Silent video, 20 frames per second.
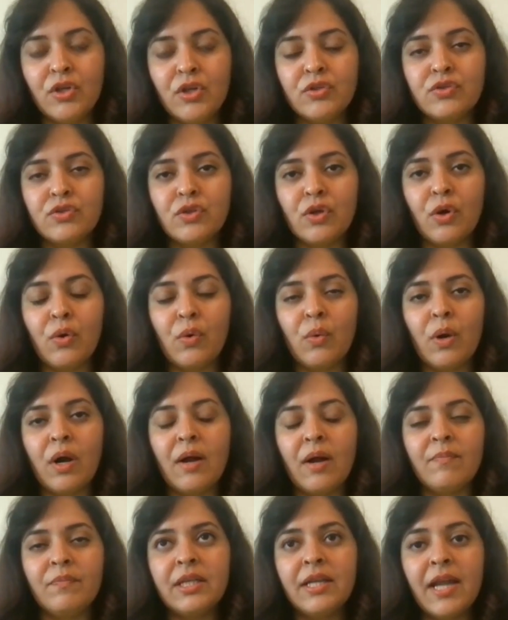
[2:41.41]
So
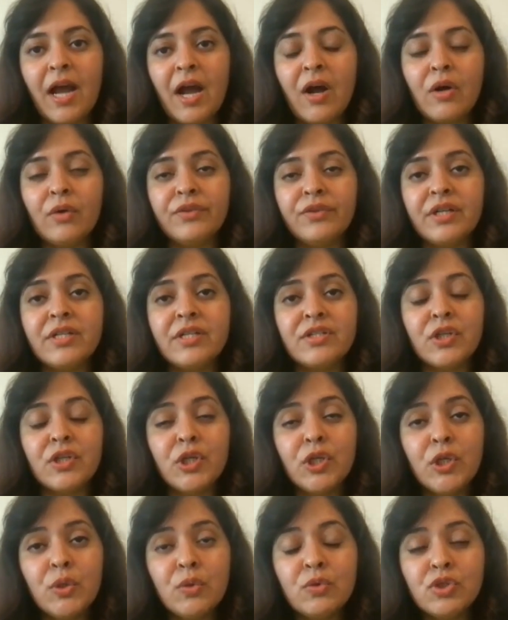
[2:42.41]
now there's a
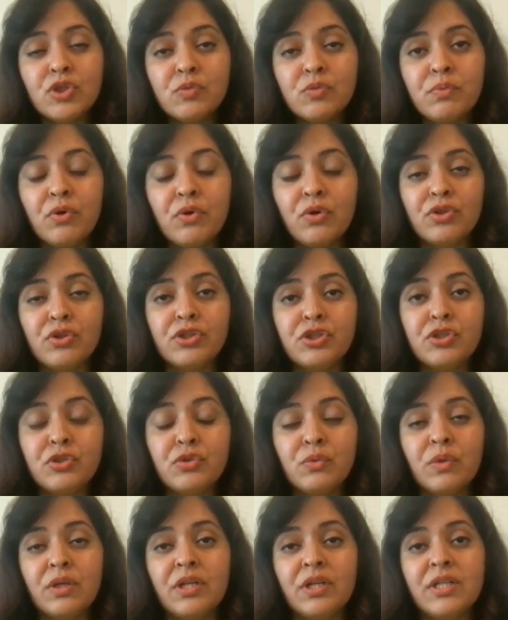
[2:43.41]
huge push
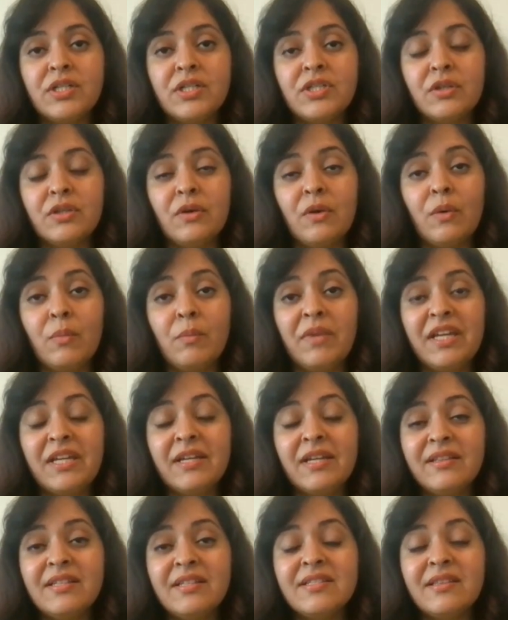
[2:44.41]
towards,
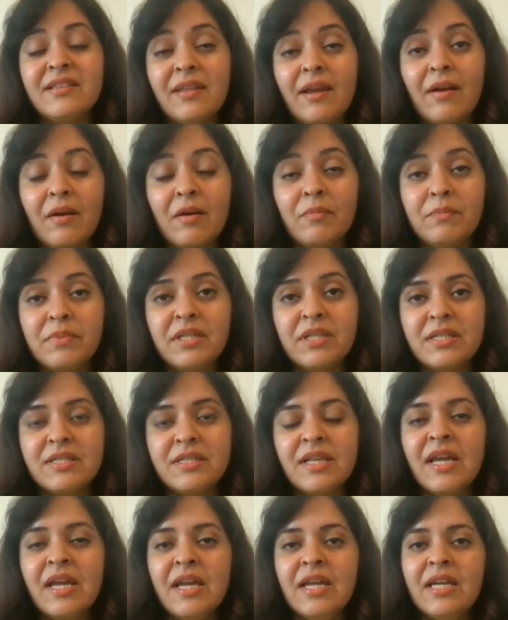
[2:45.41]
making these
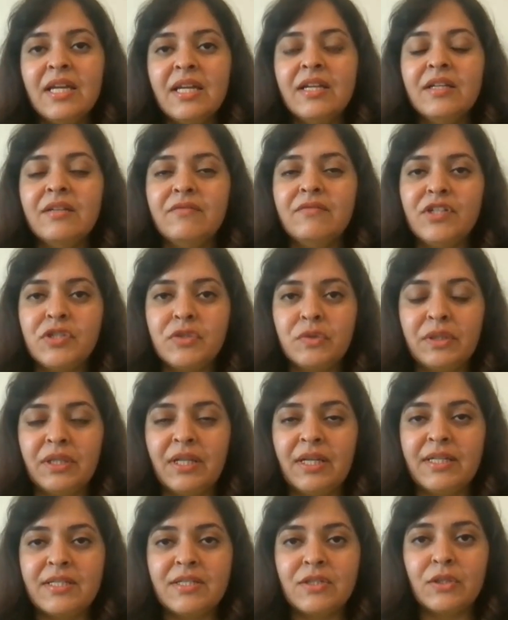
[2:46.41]
therapies
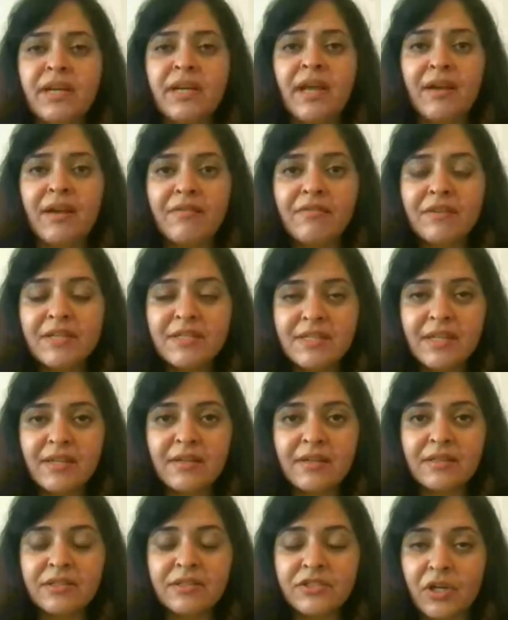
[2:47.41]
individualized. But every
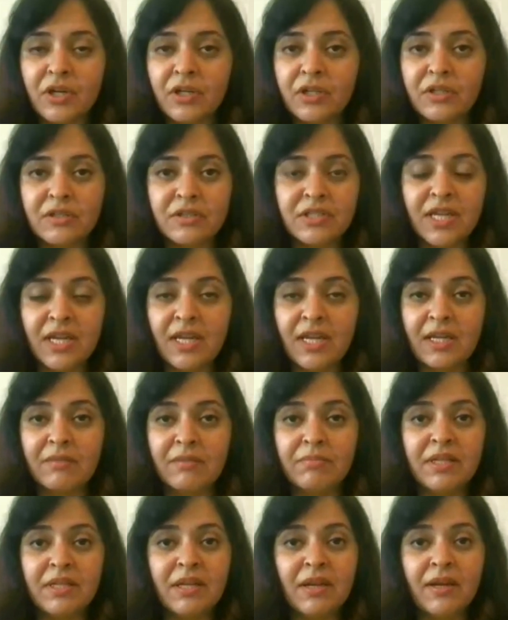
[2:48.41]
single drug you
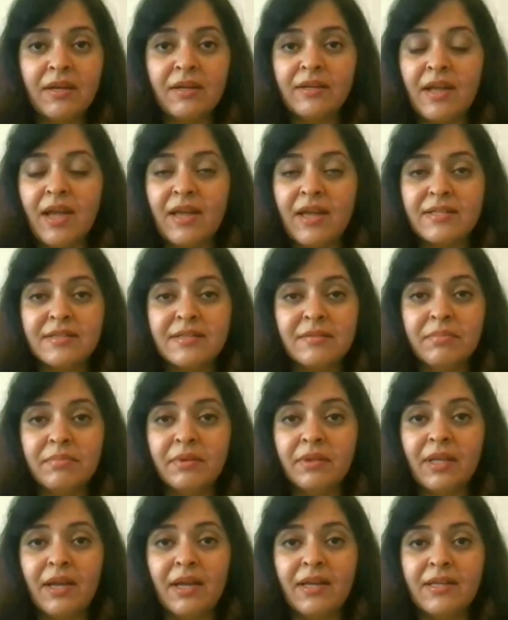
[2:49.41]
take, be it as
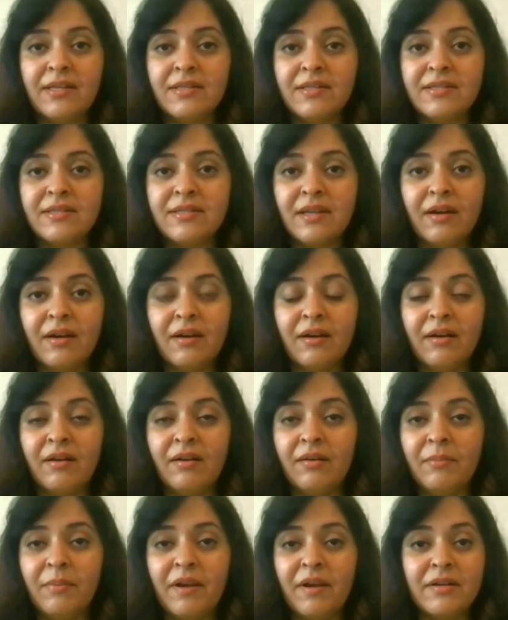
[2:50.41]
simple as
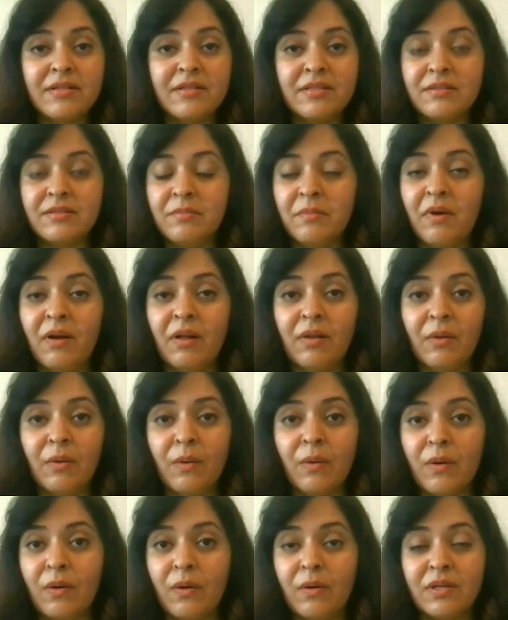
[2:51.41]
a paracetamol
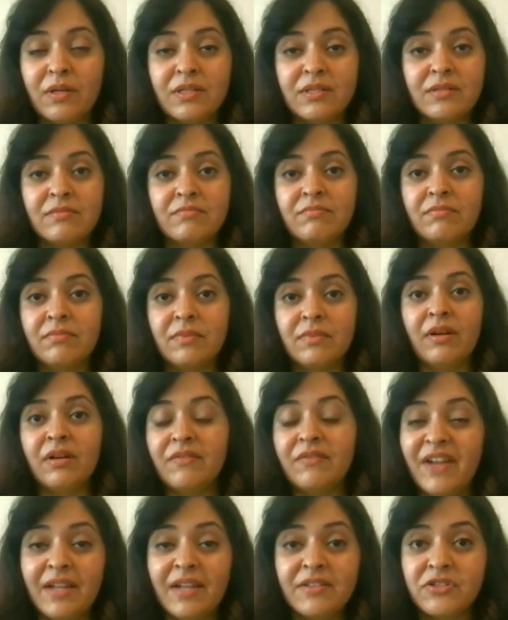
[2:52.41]
or
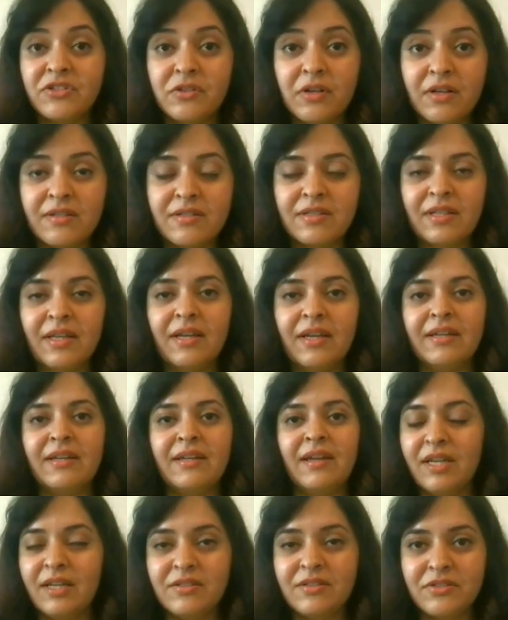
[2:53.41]
advanced drugs like
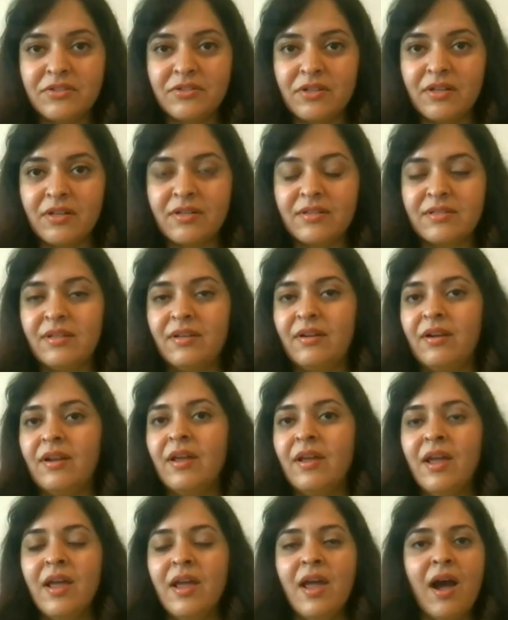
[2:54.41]
cancer drugs and
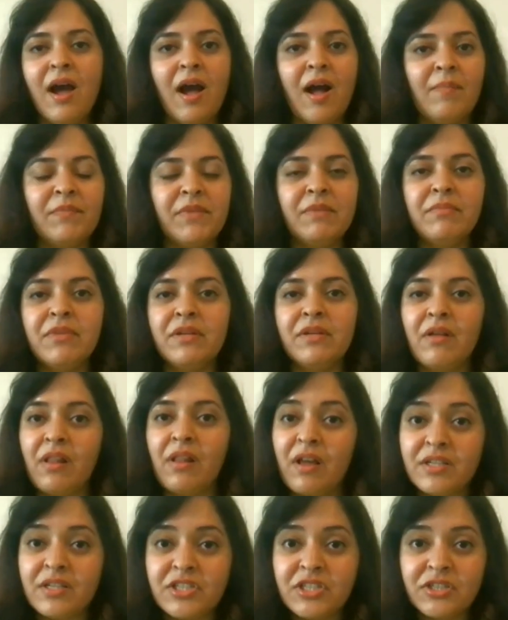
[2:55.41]

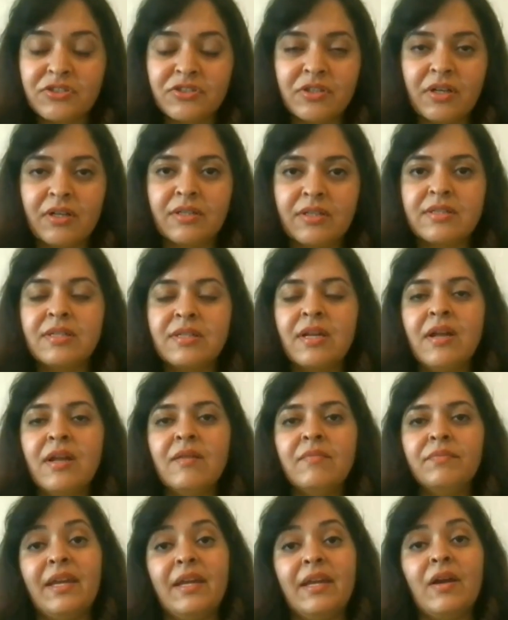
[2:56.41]
immunologic drugs,
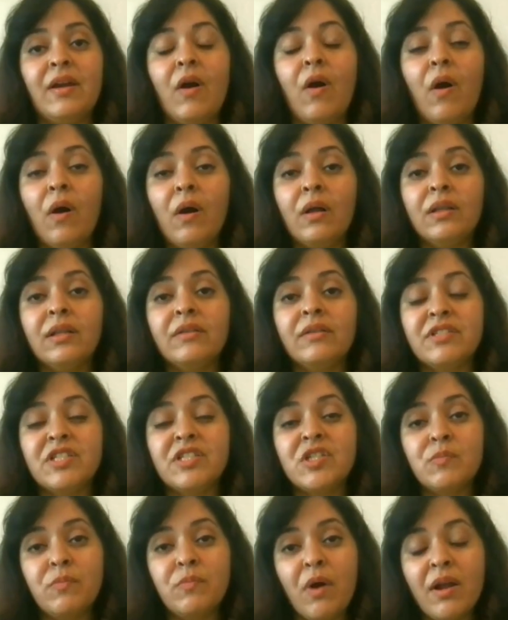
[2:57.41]
they all
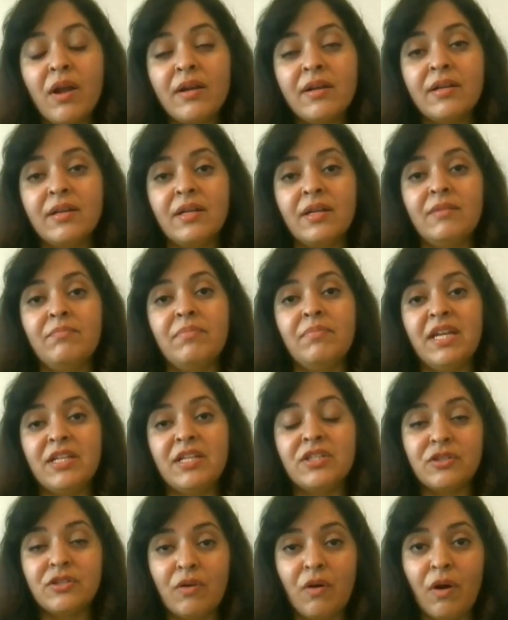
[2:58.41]
respond
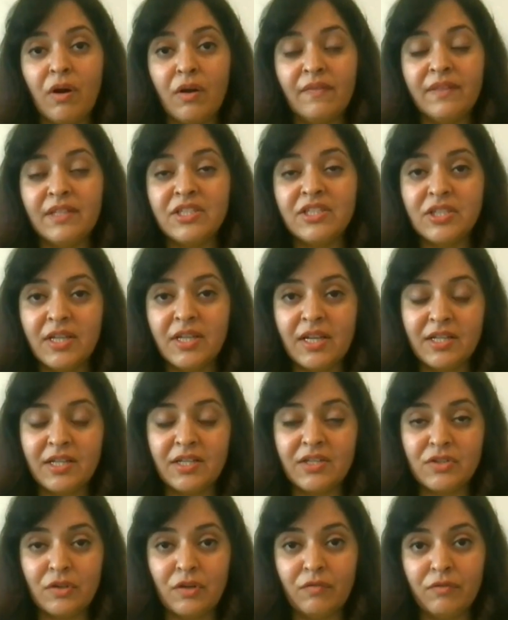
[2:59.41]
based on the
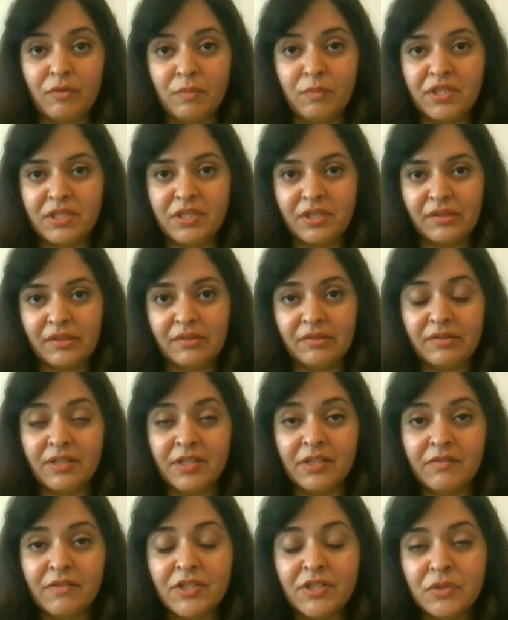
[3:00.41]
genetics of a particular
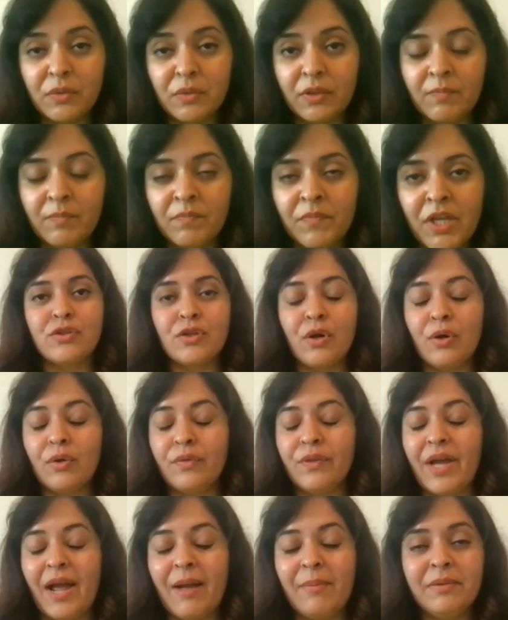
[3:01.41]
individual. So
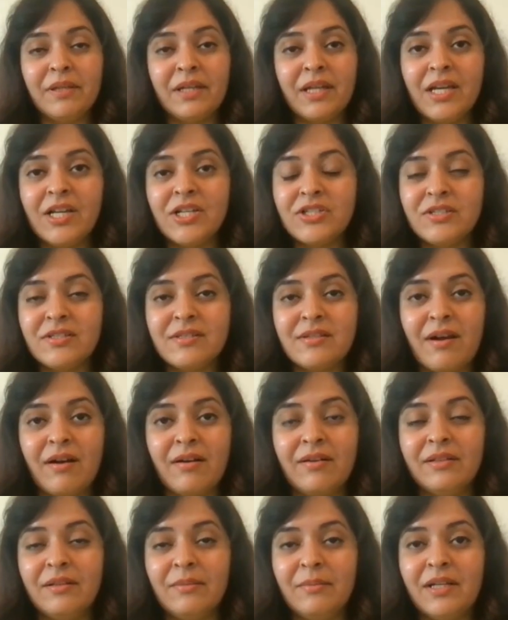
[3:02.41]
the applications
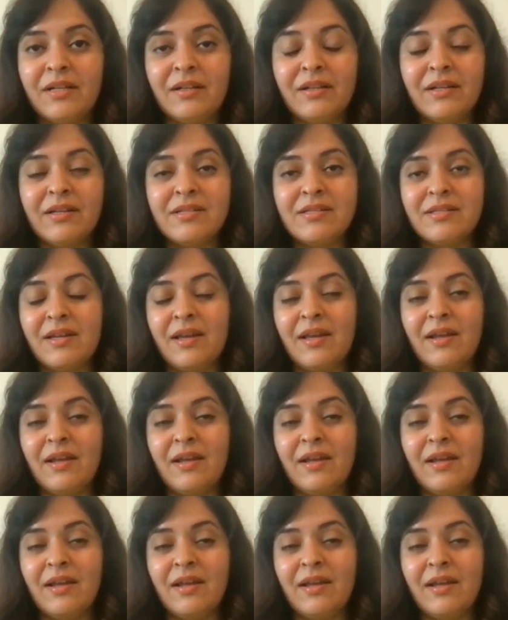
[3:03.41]
are limitless,